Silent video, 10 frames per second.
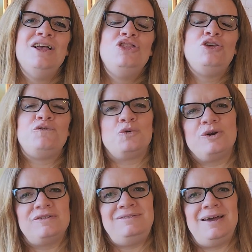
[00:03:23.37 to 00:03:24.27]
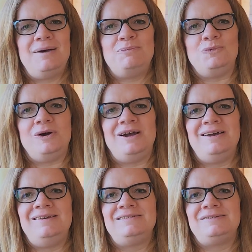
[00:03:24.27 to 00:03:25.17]
The fourth tip
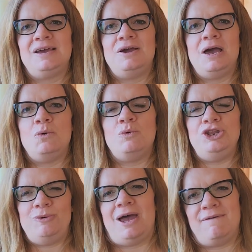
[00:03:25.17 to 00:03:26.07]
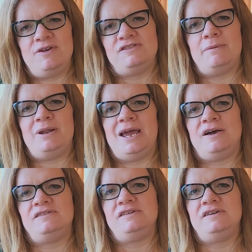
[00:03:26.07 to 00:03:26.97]
was, when you have those open
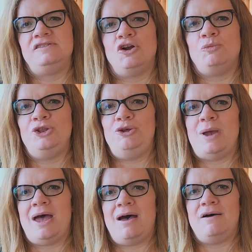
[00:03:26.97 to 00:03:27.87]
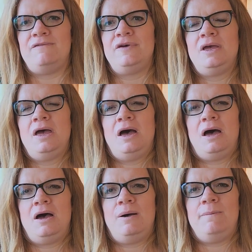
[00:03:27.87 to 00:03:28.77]
houses or when you have
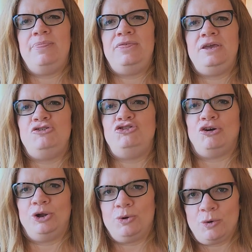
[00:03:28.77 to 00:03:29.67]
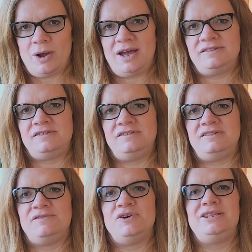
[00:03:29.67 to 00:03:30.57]
the showing requests and
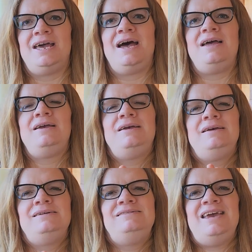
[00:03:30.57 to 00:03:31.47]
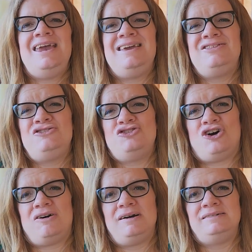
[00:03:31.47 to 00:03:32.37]
stuff like that, take the
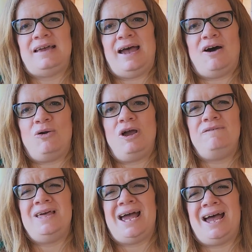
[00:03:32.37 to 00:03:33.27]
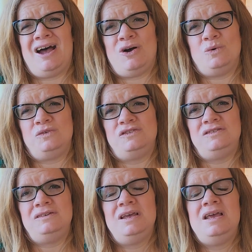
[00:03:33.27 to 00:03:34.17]
dogs out of the
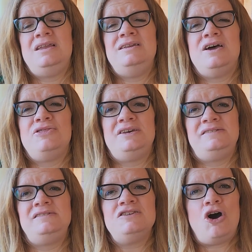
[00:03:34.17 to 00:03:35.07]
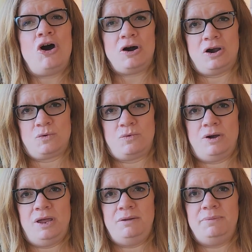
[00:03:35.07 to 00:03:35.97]
house. Now, this is a hard
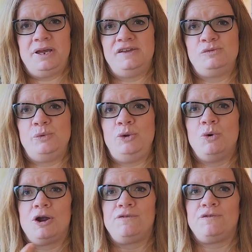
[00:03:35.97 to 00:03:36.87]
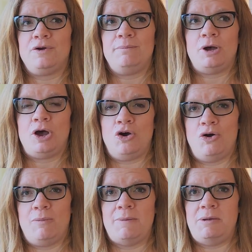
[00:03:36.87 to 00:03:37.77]
one because we work from
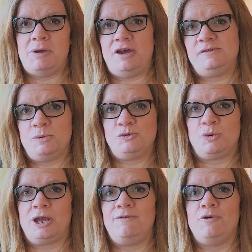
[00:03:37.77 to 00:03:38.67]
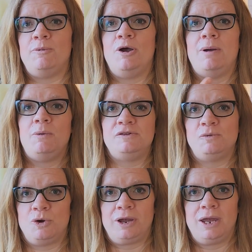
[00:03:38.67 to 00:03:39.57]
home. I mean, my husband was working from home. I wasn't
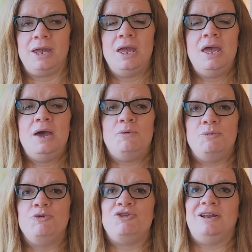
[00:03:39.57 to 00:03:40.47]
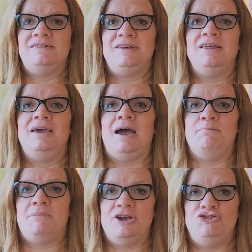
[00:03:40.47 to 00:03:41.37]
working when we were trying to sell it.
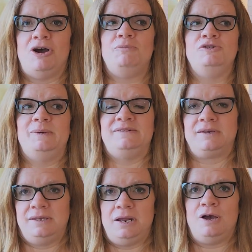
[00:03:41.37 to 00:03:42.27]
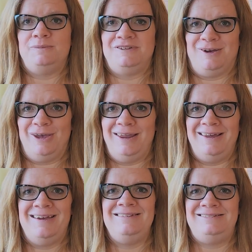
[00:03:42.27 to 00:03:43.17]
My job was basically to help sell it,
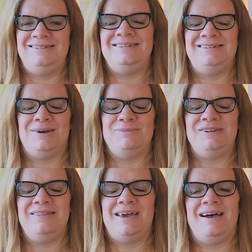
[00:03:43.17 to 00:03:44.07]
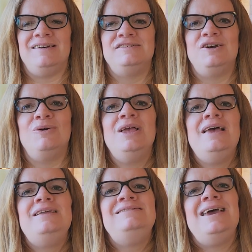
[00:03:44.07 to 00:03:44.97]
to help sell the house. So
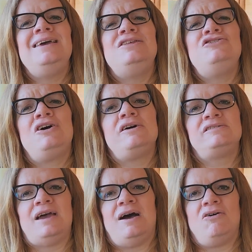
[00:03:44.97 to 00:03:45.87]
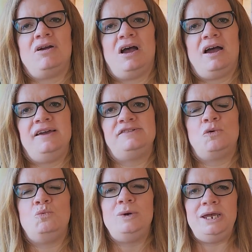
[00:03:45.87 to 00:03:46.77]
take the dogs out, guys.
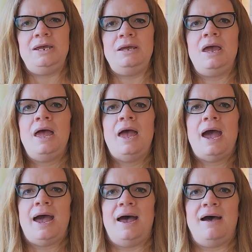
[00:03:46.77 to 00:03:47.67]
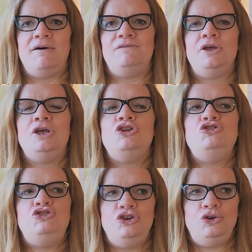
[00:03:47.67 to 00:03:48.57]
We have
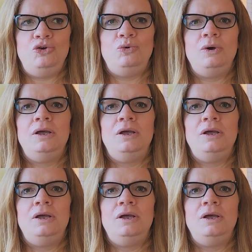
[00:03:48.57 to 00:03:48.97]
2